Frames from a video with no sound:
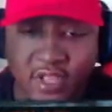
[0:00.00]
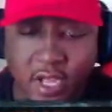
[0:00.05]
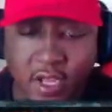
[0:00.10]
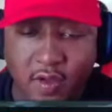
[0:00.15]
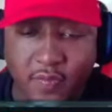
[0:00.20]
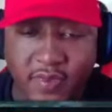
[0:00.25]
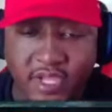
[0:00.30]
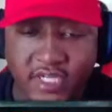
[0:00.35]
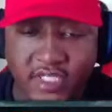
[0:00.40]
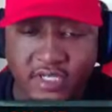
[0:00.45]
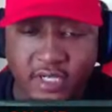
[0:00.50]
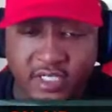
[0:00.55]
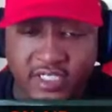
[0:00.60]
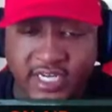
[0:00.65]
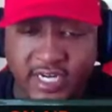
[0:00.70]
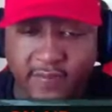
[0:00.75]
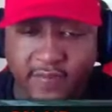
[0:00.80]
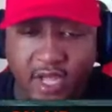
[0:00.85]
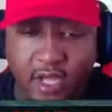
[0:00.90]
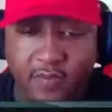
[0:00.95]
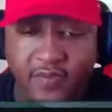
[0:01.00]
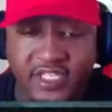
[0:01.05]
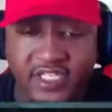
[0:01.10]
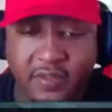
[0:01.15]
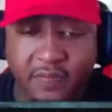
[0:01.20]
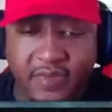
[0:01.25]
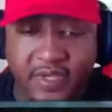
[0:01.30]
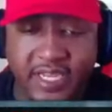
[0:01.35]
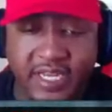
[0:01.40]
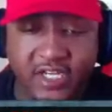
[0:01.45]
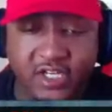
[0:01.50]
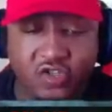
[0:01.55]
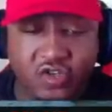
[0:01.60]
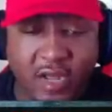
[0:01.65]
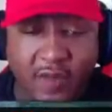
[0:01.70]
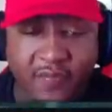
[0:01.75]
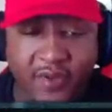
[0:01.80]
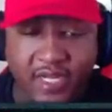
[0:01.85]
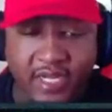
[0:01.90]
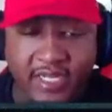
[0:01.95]
Y'all make sure y'all check him out. Mr. Bean is
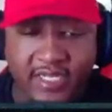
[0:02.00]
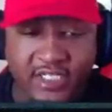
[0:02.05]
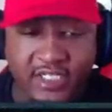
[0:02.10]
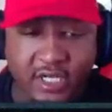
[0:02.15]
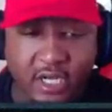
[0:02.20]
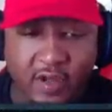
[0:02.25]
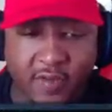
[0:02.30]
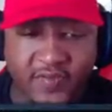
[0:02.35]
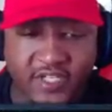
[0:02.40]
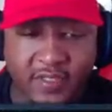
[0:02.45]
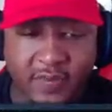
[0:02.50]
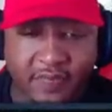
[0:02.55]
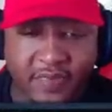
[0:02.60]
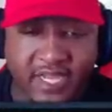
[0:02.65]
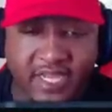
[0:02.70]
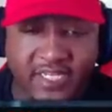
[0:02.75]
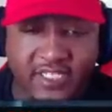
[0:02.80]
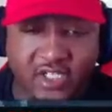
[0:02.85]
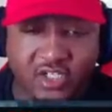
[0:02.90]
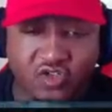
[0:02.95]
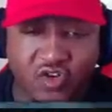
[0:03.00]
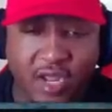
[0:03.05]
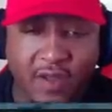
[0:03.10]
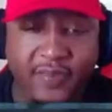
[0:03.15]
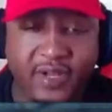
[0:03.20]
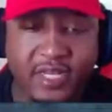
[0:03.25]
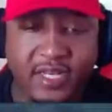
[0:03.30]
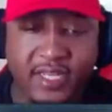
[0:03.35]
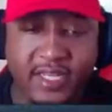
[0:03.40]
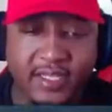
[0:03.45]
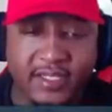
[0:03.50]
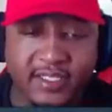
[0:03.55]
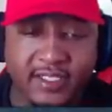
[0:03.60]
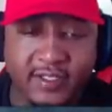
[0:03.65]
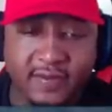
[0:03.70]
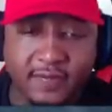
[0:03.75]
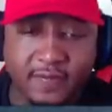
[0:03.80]
dropping links, y'all. Mr. Beans is dropping links.